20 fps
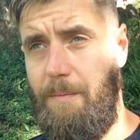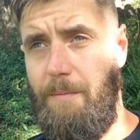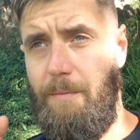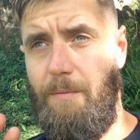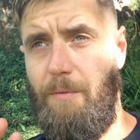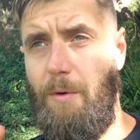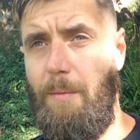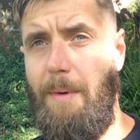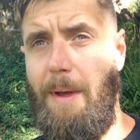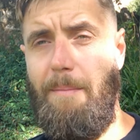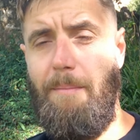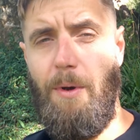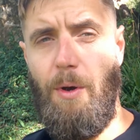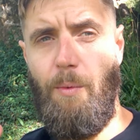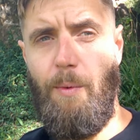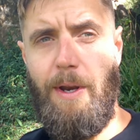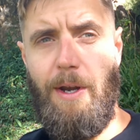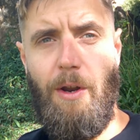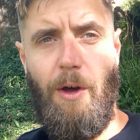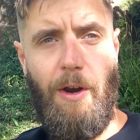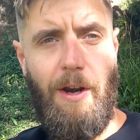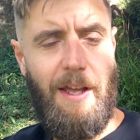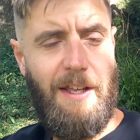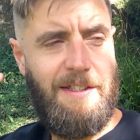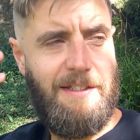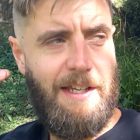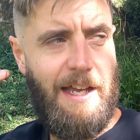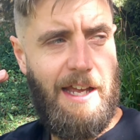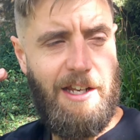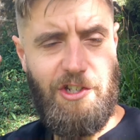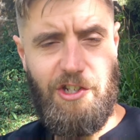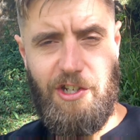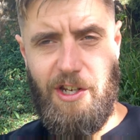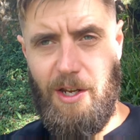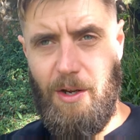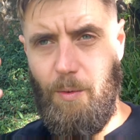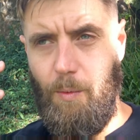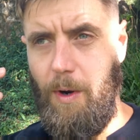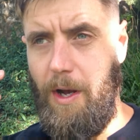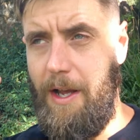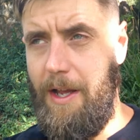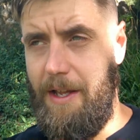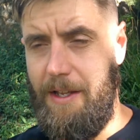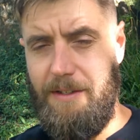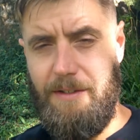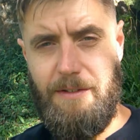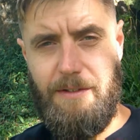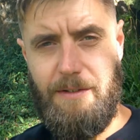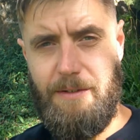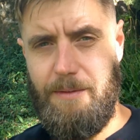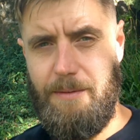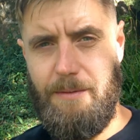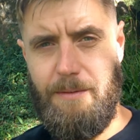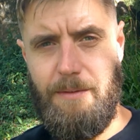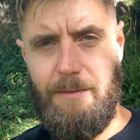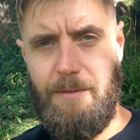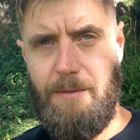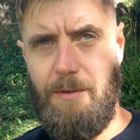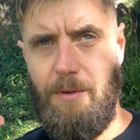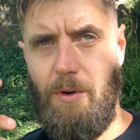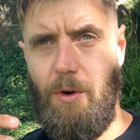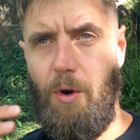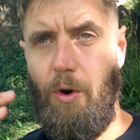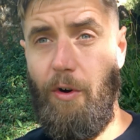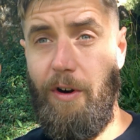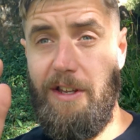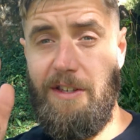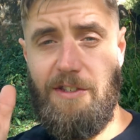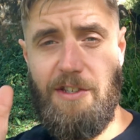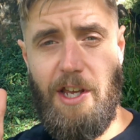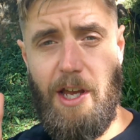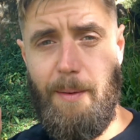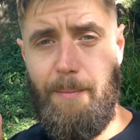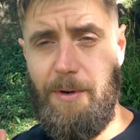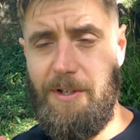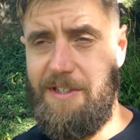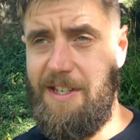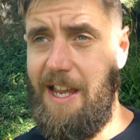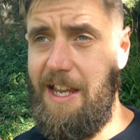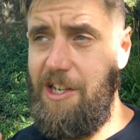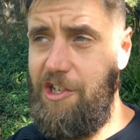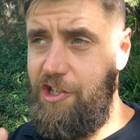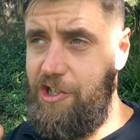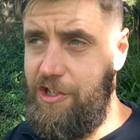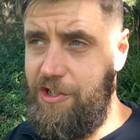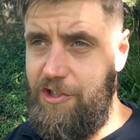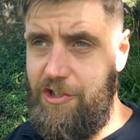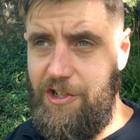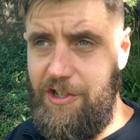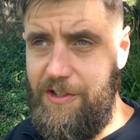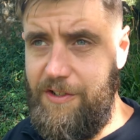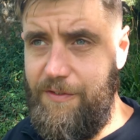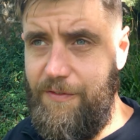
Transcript: Remember, we're not attaching words or interpretation. Just